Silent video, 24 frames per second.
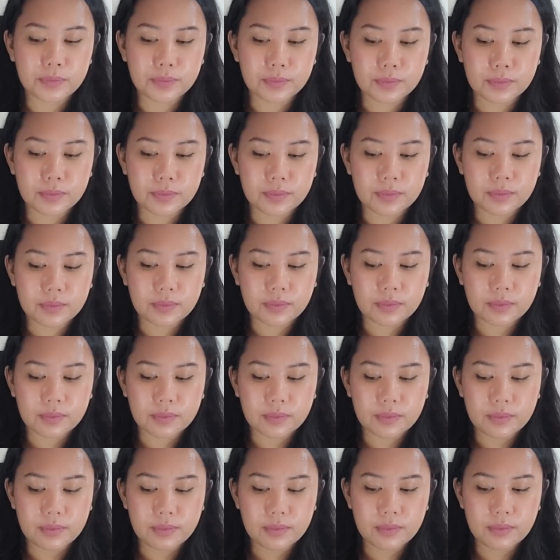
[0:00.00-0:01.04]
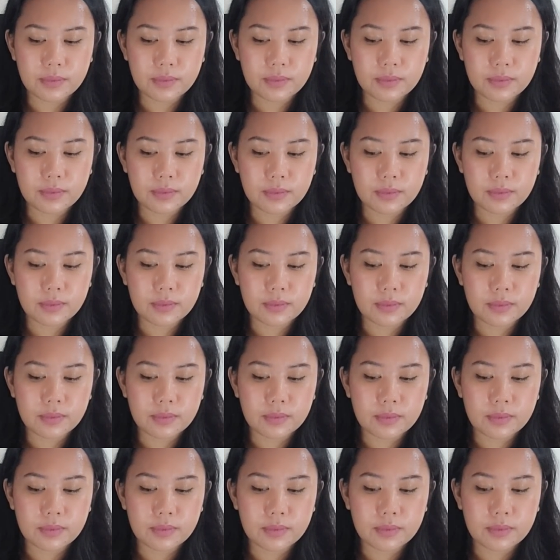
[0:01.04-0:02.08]

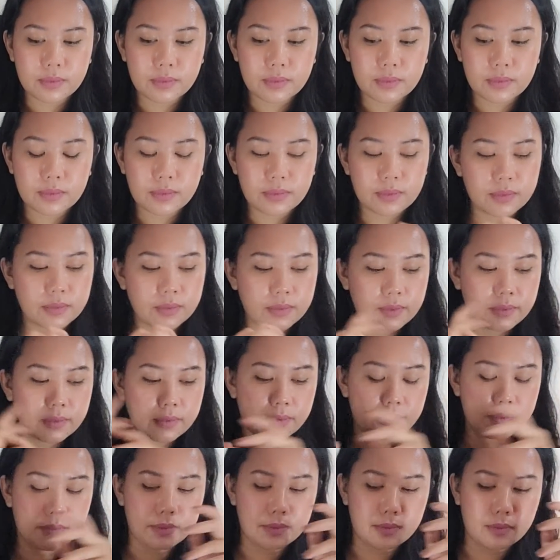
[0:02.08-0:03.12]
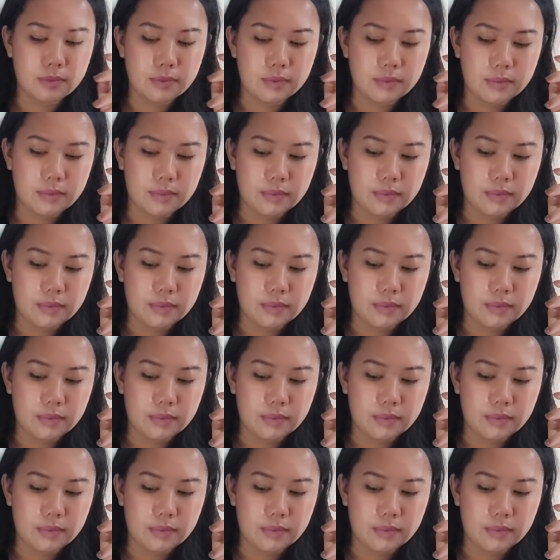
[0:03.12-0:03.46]
Nobody speaks.